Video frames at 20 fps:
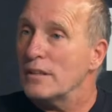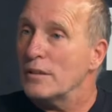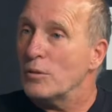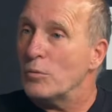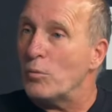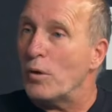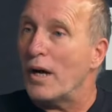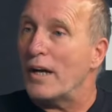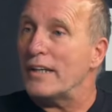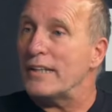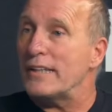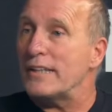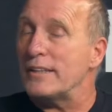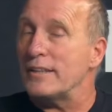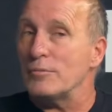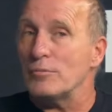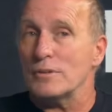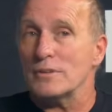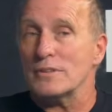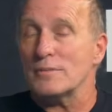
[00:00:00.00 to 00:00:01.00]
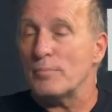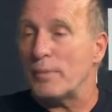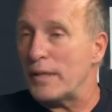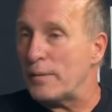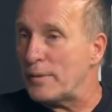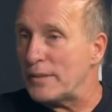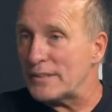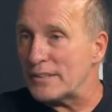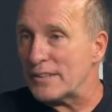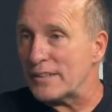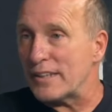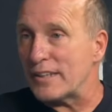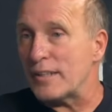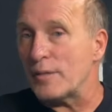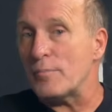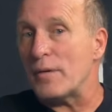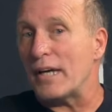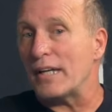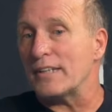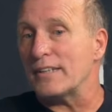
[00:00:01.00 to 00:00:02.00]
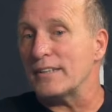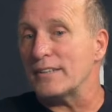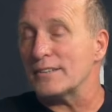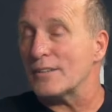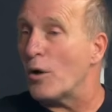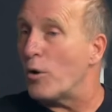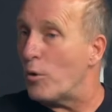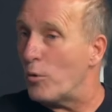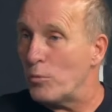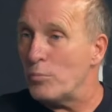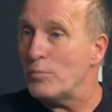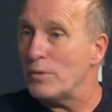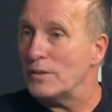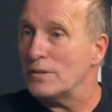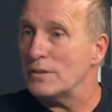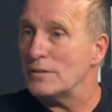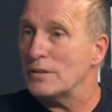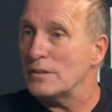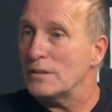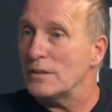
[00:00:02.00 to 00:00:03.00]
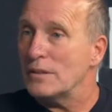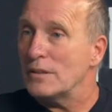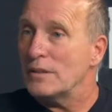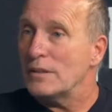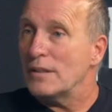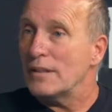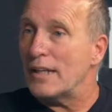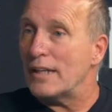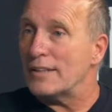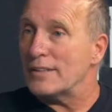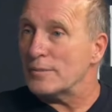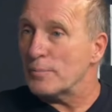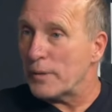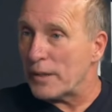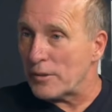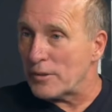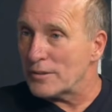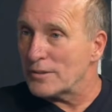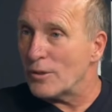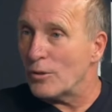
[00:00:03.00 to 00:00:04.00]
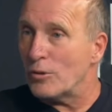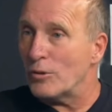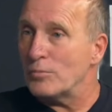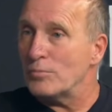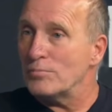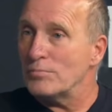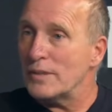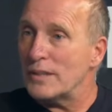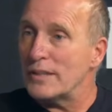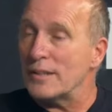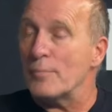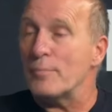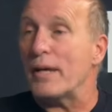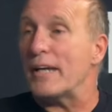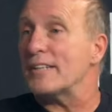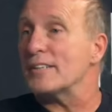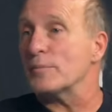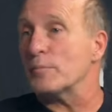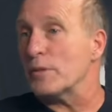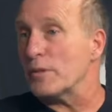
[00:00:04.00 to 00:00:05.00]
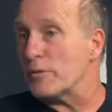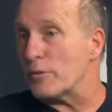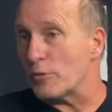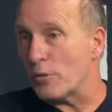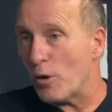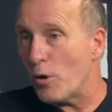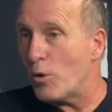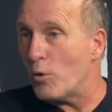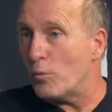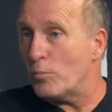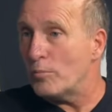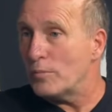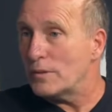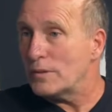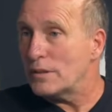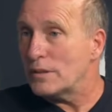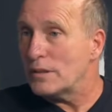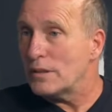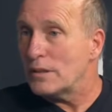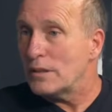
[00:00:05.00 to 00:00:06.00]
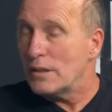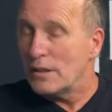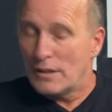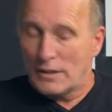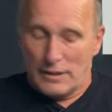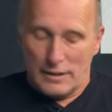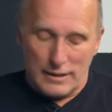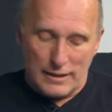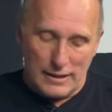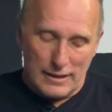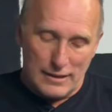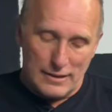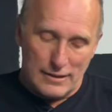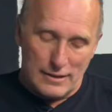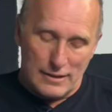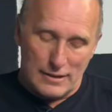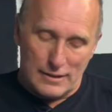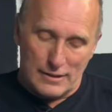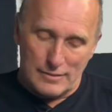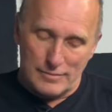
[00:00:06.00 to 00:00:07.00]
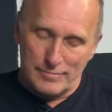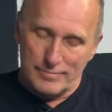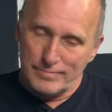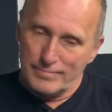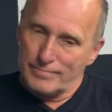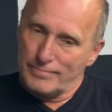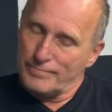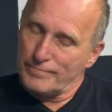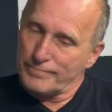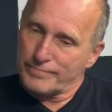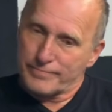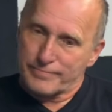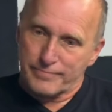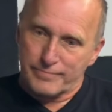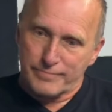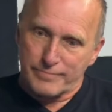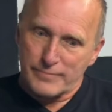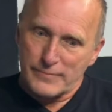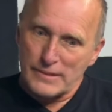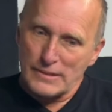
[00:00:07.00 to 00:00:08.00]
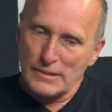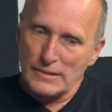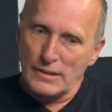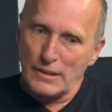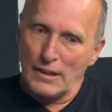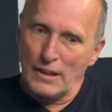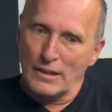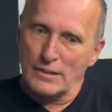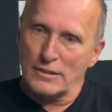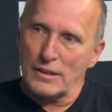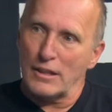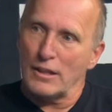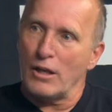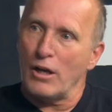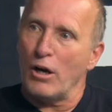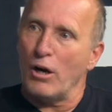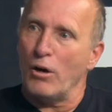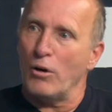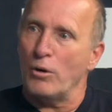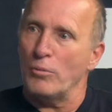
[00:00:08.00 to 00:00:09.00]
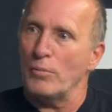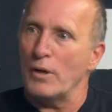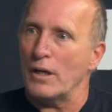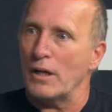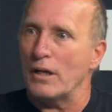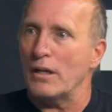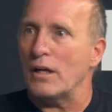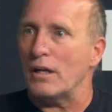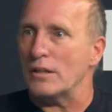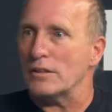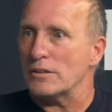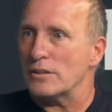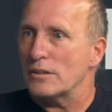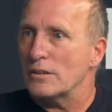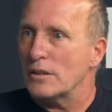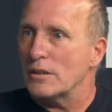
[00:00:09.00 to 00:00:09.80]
while he was babysitting them at his home, at his parents' home, in the basement of their home. And I was like, oh my gosh.